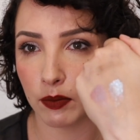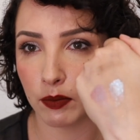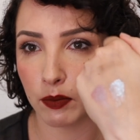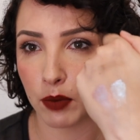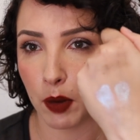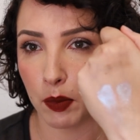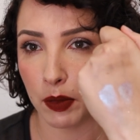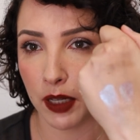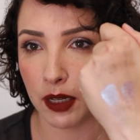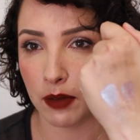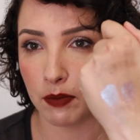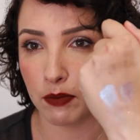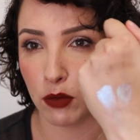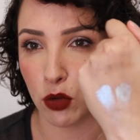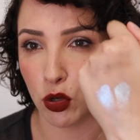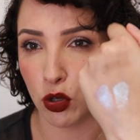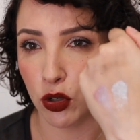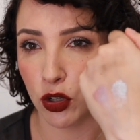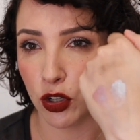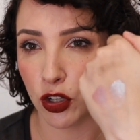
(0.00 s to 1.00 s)
probably
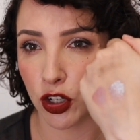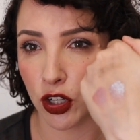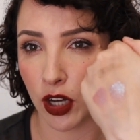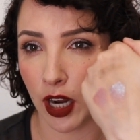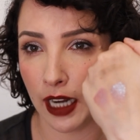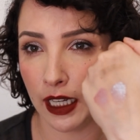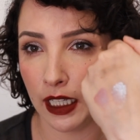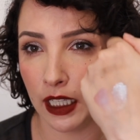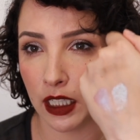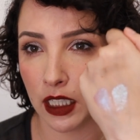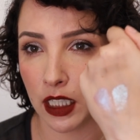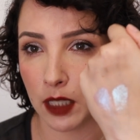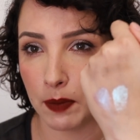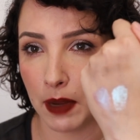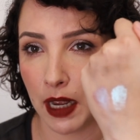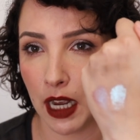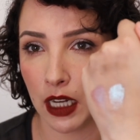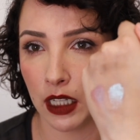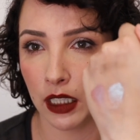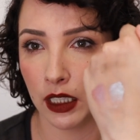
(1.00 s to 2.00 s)
more shiny and
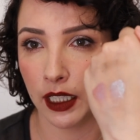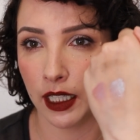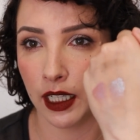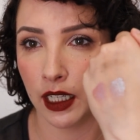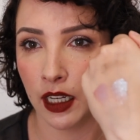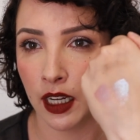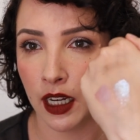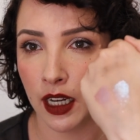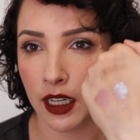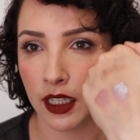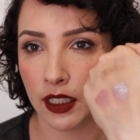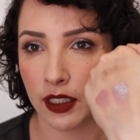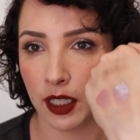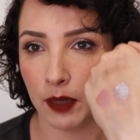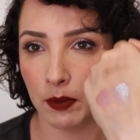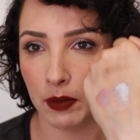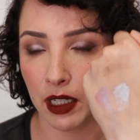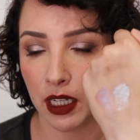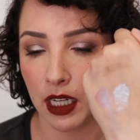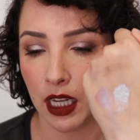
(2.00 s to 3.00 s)
sparkly,
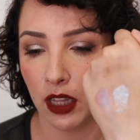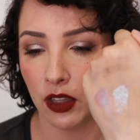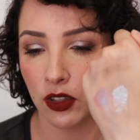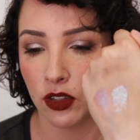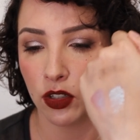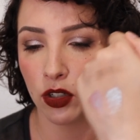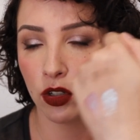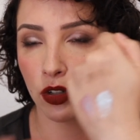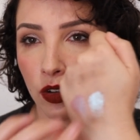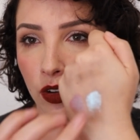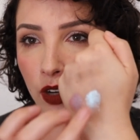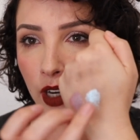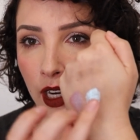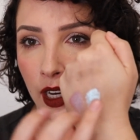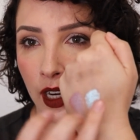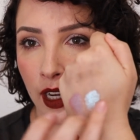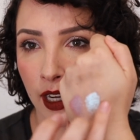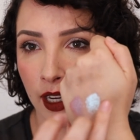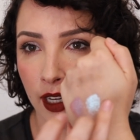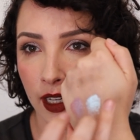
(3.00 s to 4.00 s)
similar color
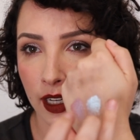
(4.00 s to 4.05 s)
story.